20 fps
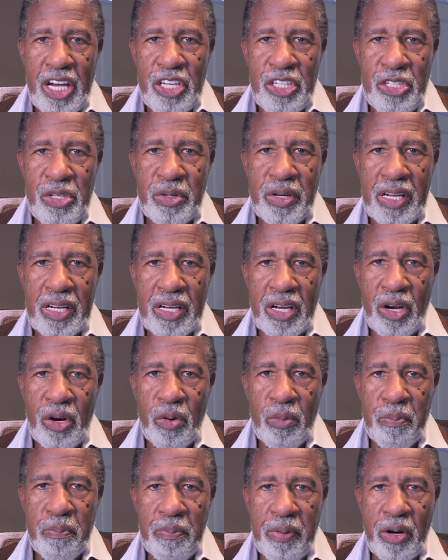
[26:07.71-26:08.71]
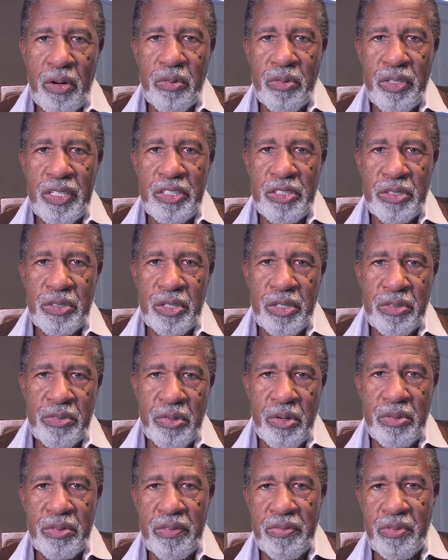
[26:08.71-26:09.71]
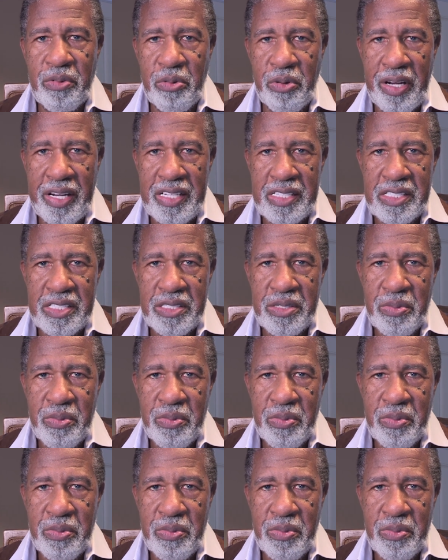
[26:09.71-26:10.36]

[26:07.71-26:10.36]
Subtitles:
You can go boldly to the throne of grace,